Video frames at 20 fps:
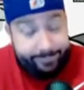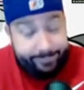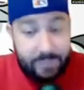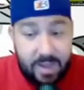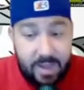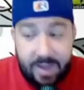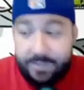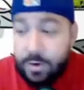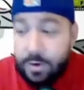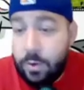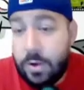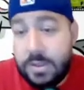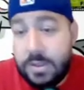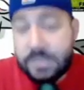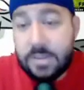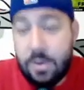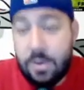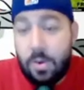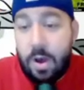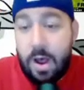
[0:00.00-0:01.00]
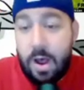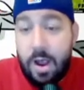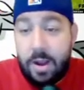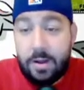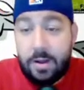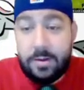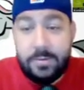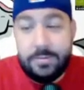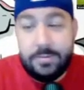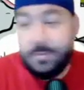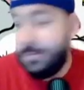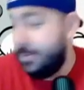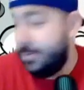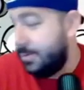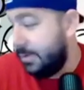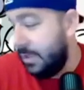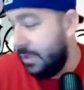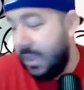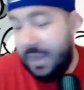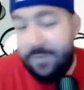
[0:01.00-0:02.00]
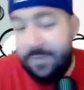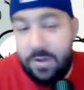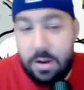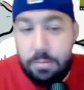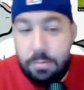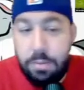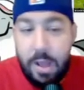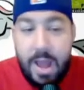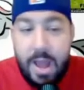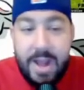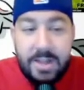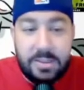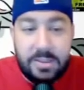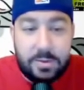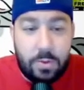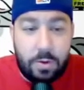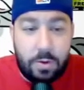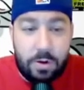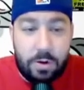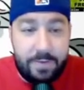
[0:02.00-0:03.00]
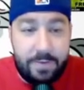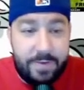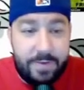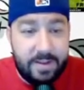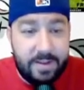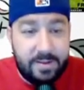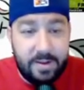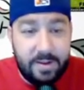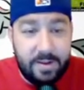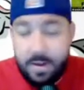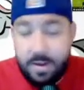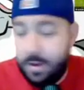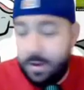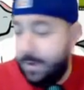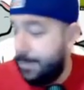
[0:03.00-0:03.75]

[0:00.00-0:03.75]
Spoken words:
Every once in a while, Even a blind squirrel finds a nut.